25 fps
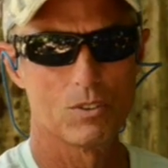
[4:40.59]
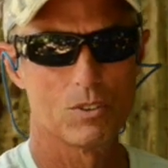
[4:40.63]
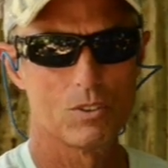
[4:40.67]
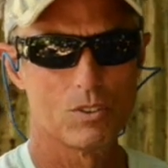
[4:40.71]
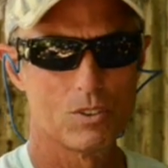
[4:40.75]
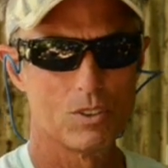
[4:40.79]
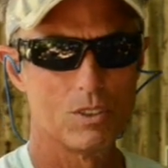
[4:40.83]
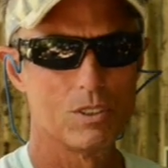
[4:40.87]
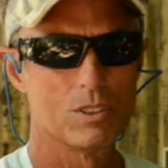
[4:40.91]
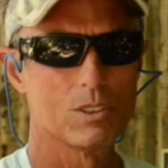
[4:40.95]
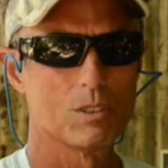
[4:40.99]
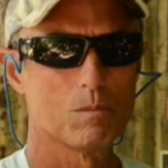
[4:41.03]
you
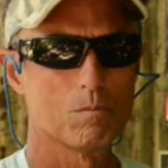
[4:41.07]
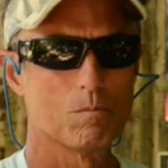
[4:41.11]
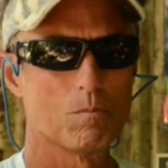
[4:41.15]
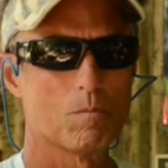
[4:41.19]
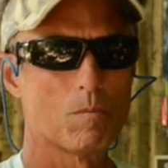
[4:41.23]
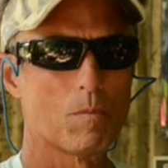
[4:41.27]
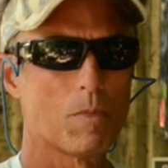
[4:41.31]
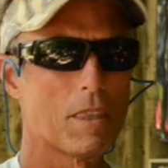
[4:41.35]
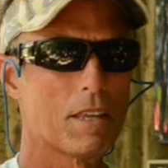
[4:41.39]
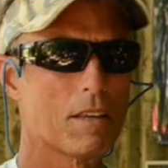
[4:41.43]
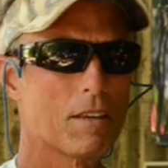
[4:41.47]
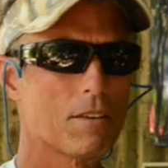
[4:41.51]
see some
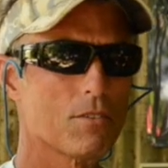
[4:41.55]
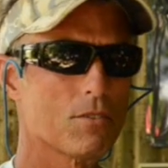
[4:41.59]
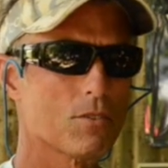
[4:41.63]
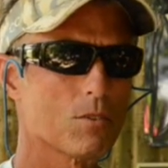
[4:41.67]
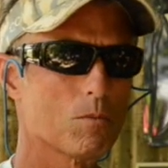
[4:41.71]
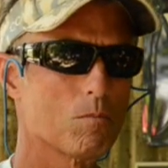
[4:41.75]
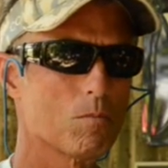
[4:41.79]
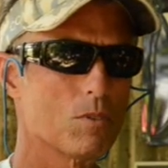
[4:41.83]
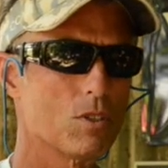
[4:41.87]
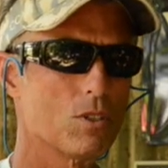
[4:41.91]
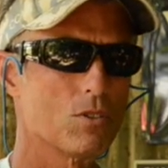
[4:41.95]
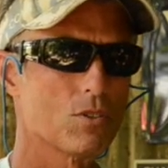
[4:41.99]

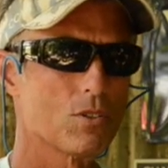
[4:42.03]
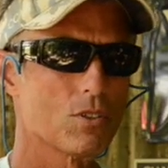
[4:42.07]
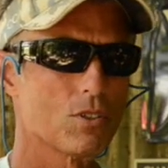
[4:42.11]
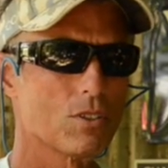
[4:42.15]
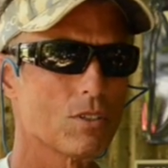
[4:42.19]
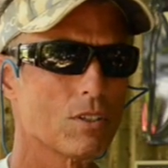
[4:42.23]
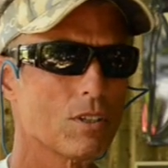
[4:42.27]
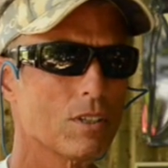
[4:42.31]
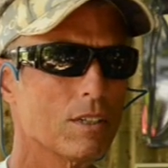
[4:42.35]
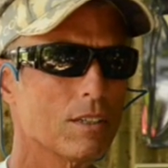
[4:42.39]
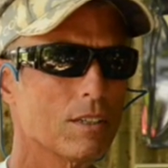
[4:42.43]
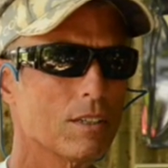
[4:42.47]
decent